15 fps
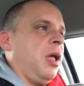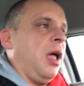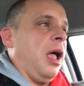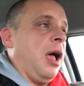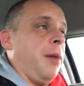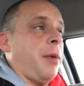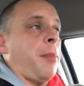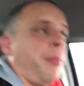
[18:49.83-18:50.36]

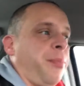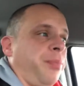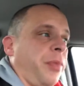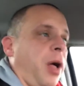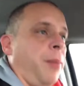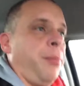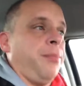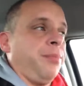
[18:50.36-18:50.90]
I'll
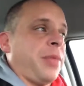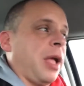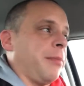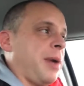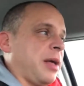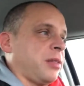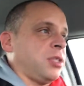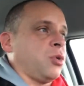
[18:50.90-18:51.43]
take them
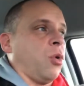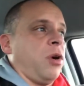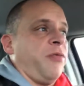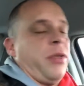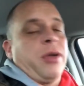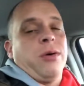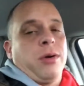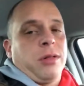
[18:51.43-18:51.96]
back to the store, and if
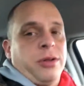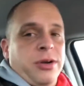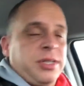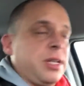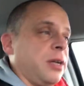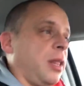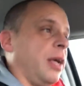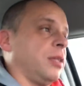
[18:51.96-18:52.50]
they go on clearance
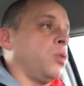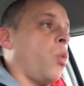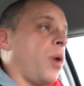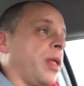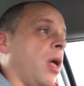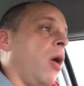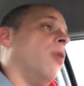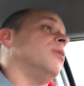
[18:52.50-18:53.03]
down to like
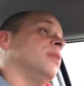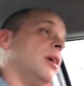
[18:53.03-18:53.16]
$20,